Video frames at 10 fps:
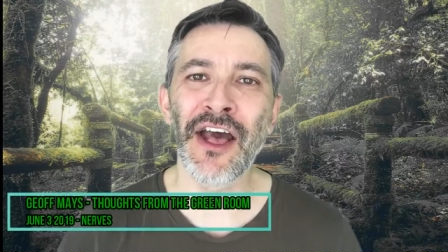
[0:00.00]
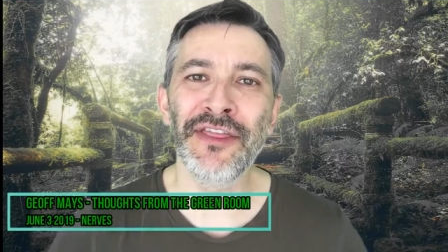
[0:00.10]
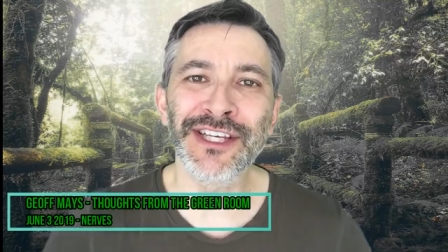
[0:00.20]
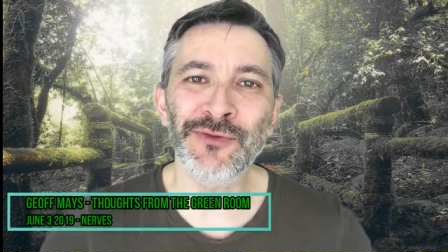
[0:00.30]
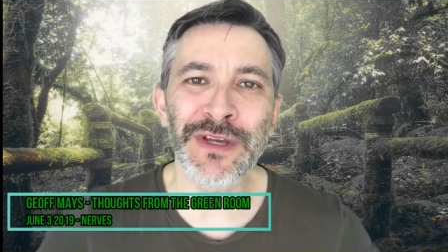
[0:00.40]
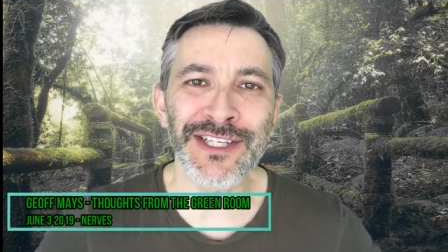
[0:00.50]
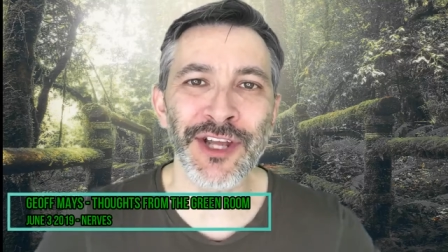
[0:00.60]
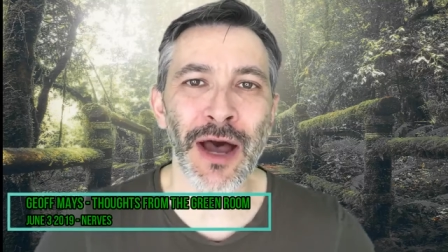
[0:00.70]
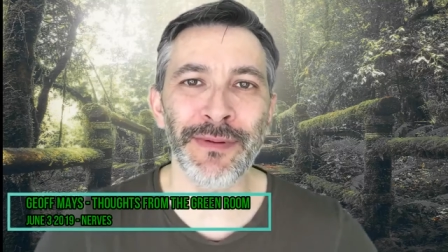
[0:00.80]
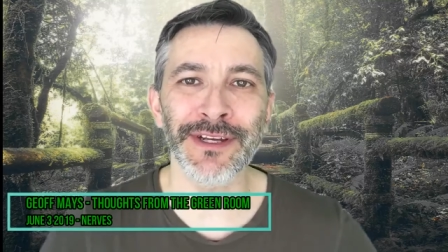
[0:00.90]
This week's
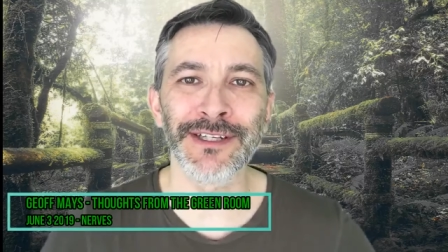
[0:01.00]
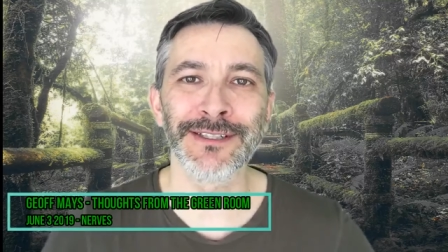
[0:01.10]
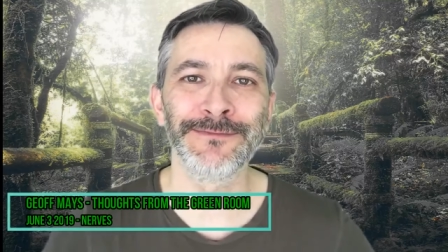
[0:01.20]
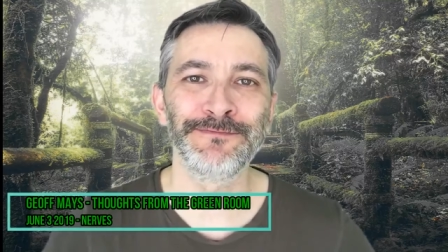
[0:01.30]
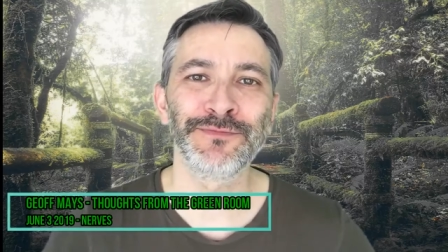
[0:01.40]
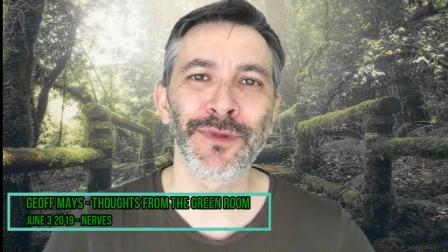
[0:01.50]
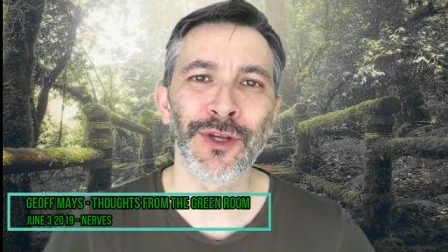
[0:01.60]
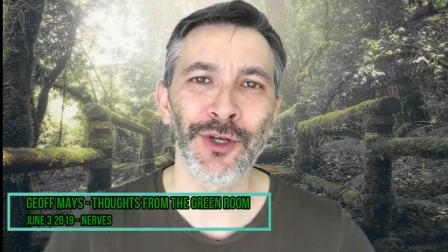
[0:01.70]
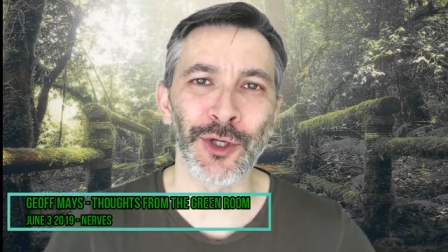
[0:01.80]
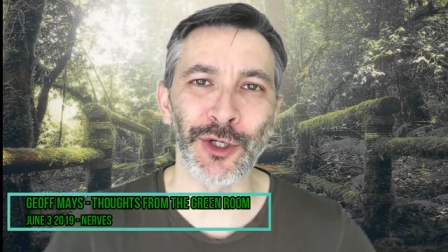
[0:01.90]
topic,
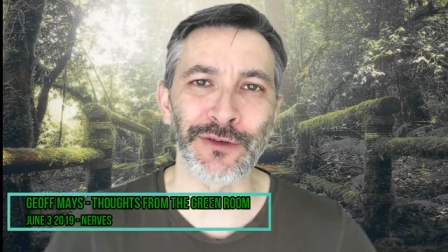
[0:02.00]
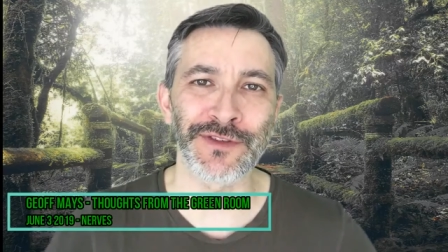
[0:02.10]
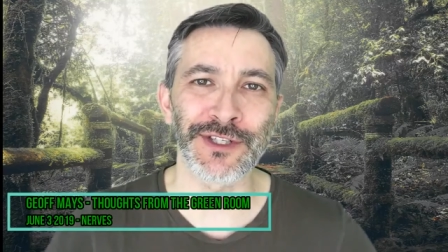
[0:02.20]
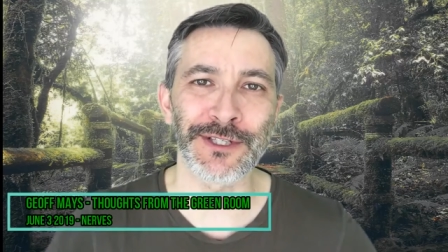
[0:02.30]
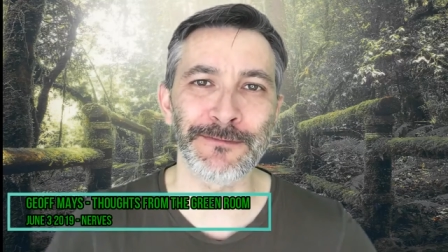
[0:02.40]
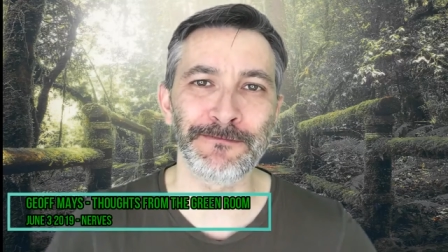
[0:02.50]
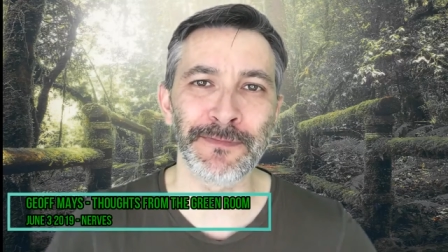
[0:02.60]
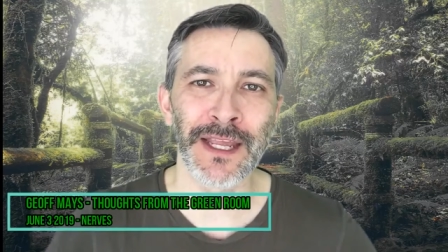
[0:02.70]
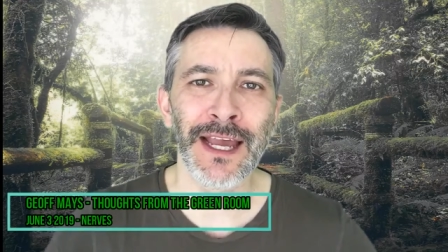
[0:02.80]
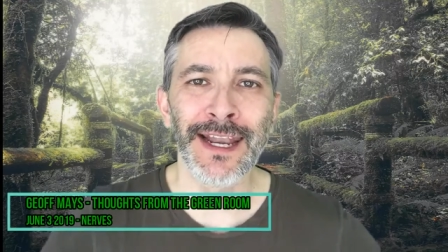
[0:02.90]
nerves.
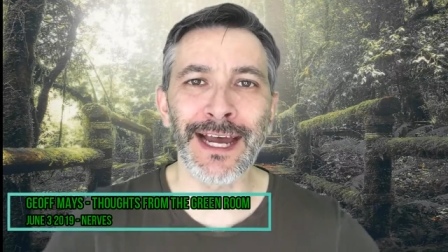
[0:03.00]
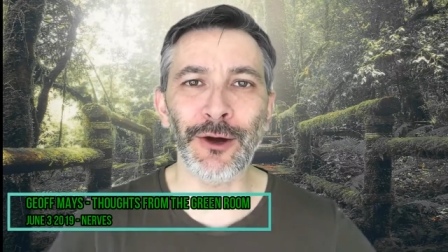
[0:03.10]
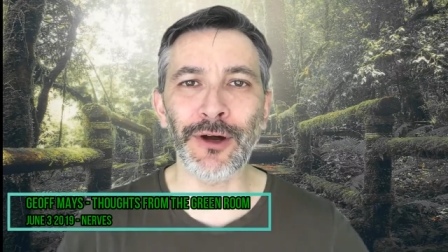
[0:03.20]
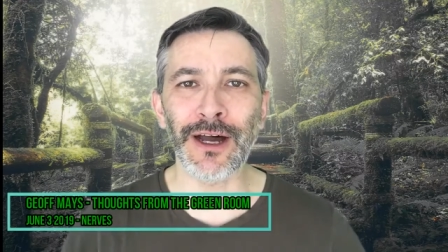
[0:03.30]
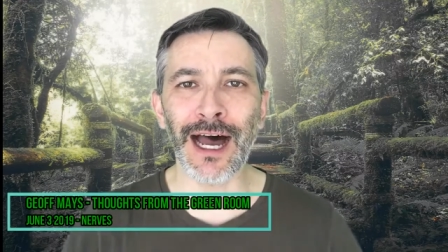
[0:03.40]
Now,